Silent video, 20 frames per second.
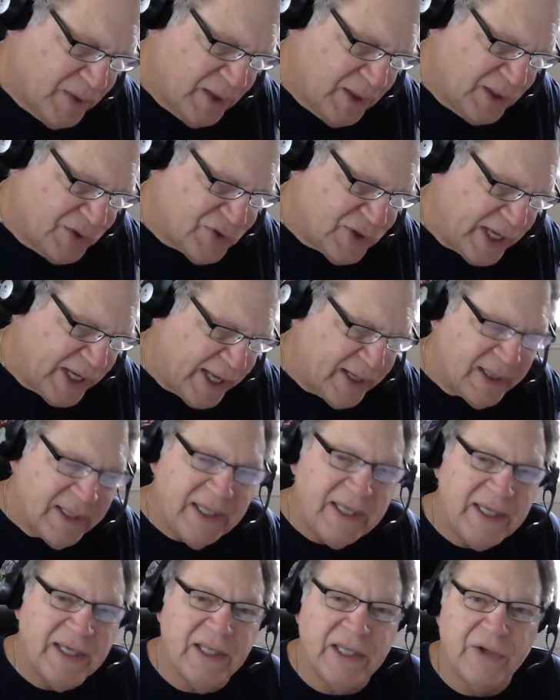is not
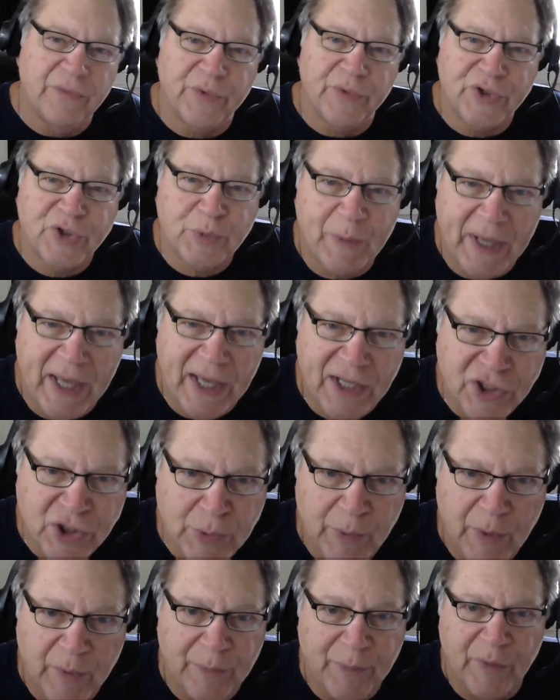legally
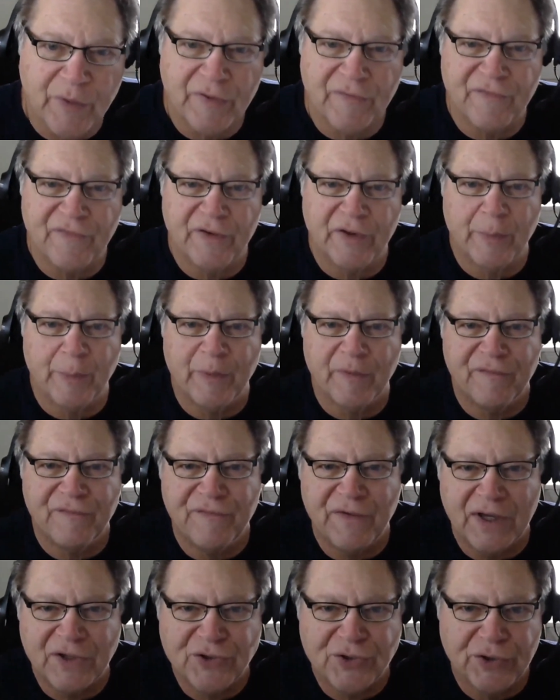responsible for the
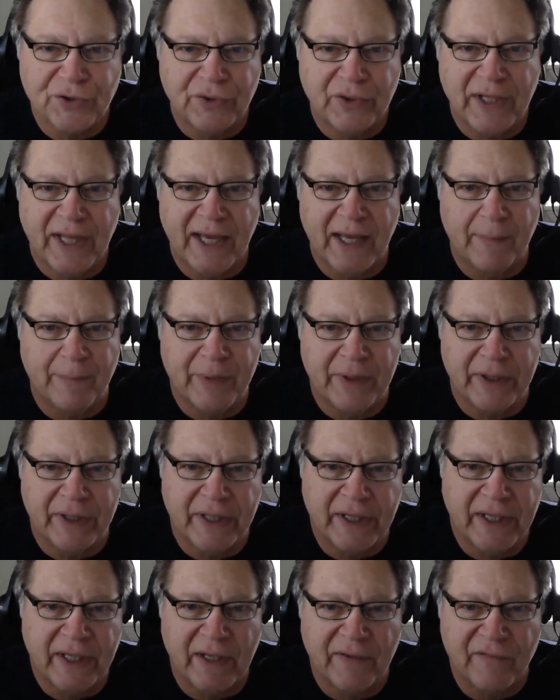professional
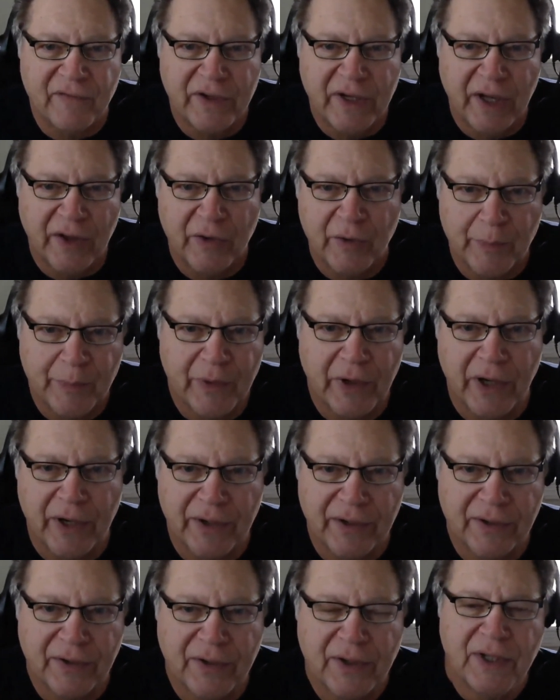liability of another
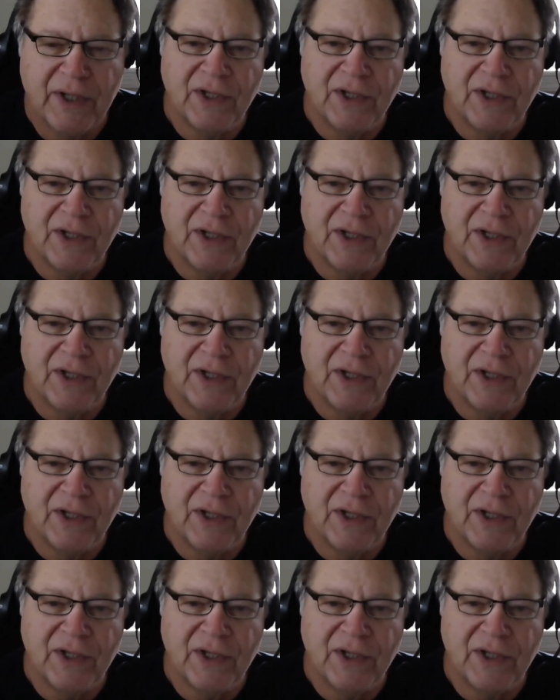partner.